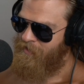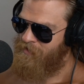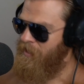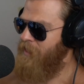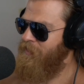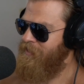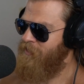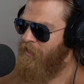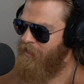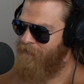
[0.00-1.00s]
So anyone that's
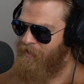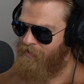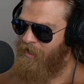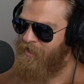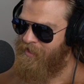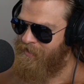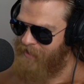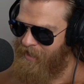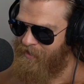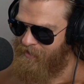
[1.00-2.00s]
talking about cutting and
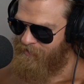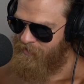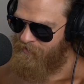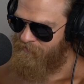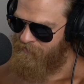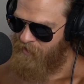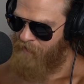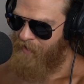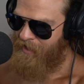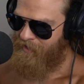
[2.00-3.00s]
dieting, just
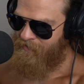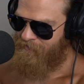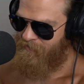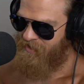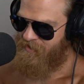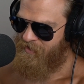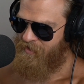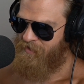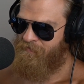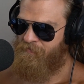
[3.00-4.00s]
come back and listen to
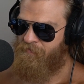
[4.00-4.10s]
this.